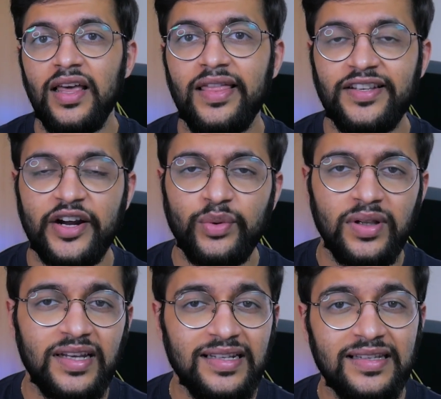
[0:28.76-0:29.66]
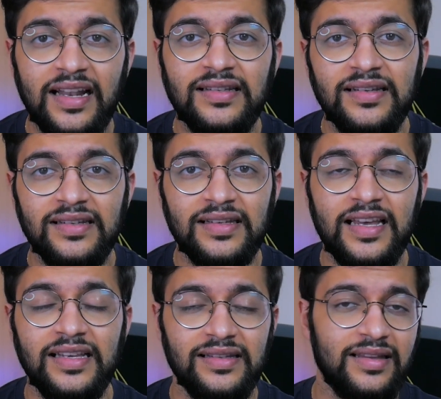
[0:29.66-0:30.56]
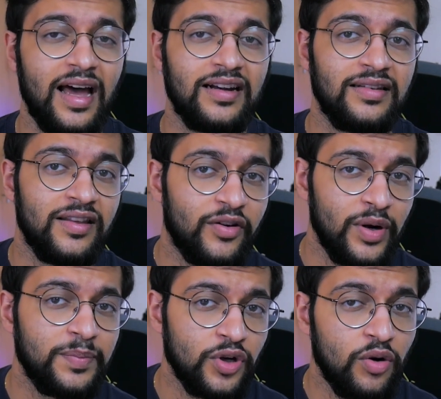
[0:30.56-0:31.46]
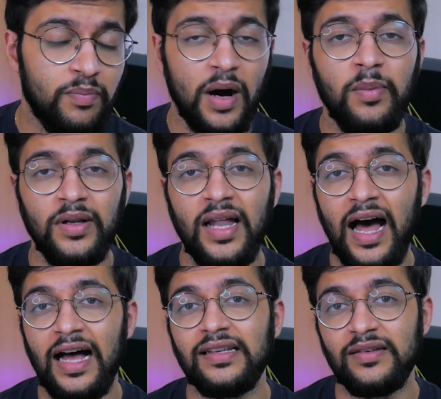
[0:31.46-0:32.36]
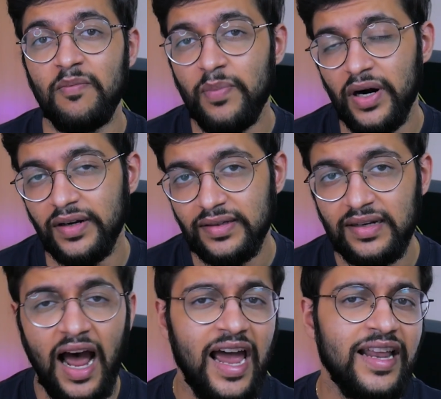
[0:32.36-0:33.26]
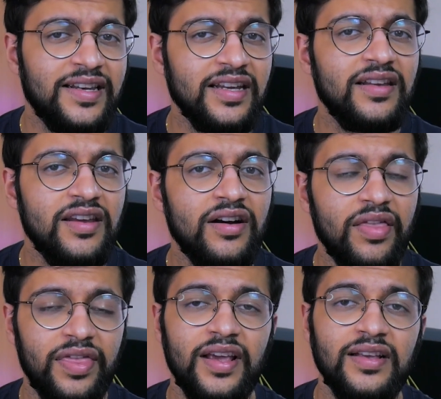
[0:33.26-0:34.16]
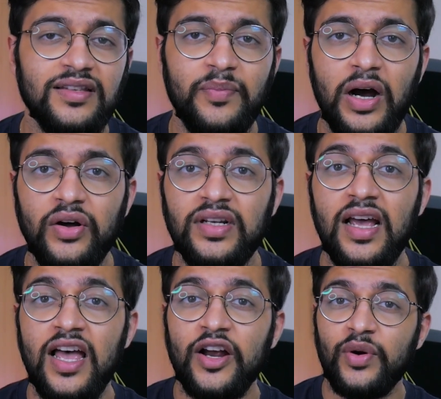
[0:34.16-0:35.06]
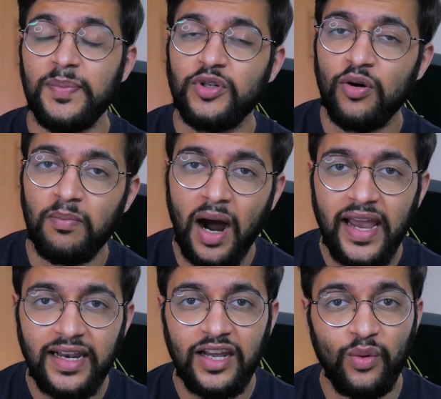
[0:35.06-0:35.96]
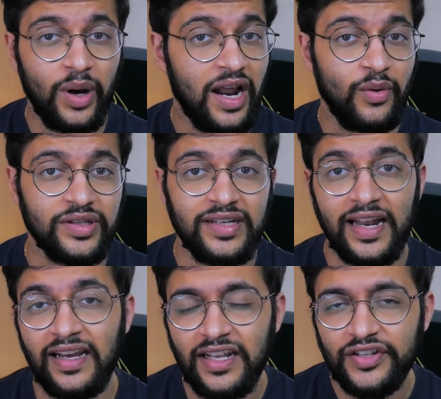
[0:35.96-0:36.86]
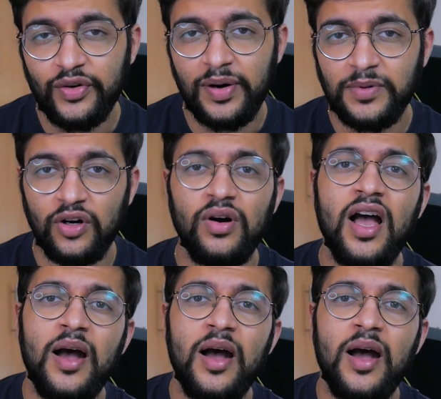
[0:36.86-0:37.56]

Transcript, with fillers: the general consensus is that the crypto bubble has burst. I did hear things about crypto mining when I was getting into crypto,